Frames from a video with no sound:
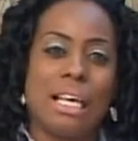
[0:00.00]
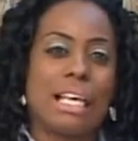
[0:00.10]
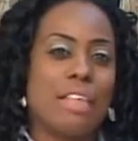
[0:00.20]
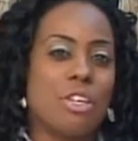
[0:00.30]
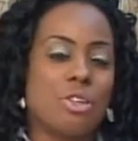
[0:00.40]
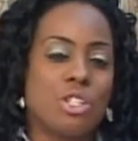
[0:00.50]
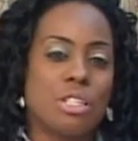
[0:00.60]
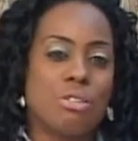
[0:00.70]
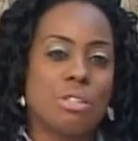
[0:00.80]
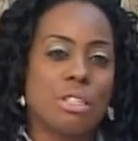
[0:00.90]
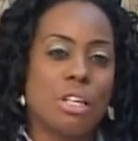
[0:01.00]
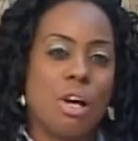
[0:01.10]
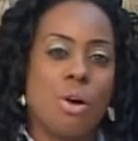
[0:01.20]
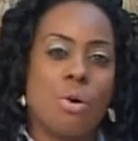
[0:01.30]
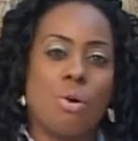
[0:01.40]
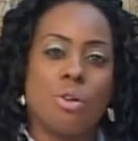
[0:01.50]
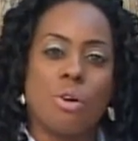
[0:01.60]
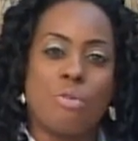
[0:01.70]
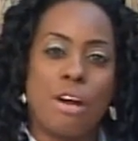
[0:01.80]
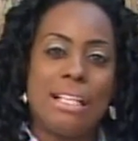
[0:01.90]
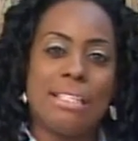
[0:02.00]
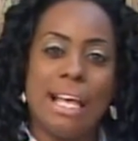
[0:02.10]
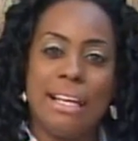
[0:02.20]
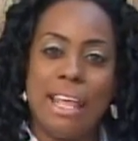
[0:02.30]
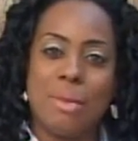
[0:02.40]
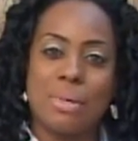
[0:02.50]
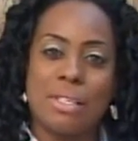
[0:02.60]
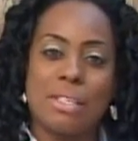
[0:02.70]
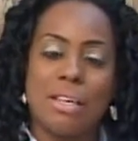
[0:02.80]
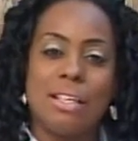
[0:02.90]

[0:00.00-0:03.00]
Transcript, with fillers: Gather your children, call your friends and neighbours,